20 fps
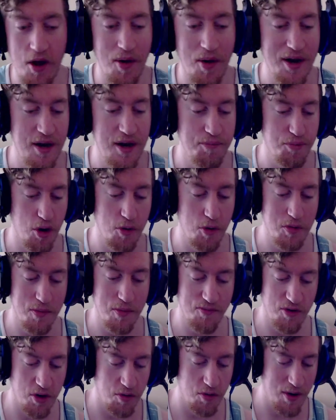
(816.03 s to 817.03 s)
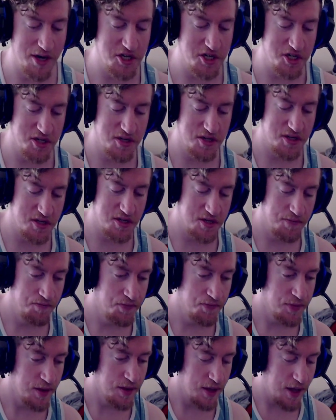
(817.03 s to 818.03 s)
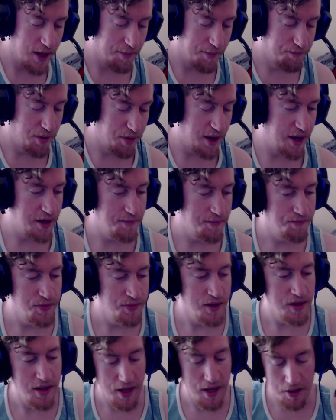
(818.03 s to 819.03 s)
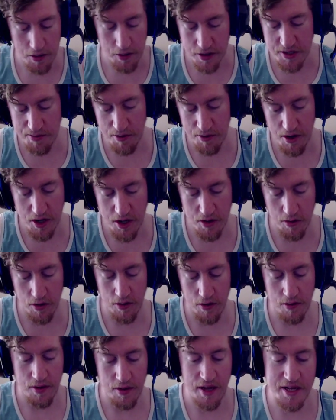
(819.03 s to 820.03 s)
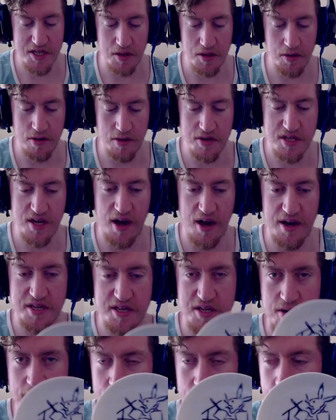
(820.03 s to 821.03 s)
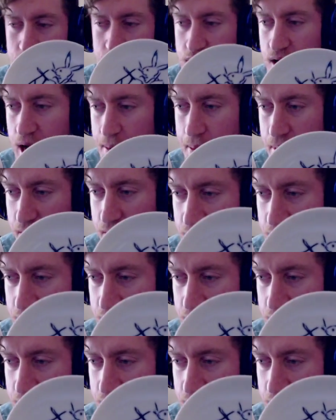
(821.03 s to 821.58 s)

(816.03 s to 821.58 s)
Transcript: I didn't probe them for questions, but it looks pretty cool. It's a little saucer. I'm not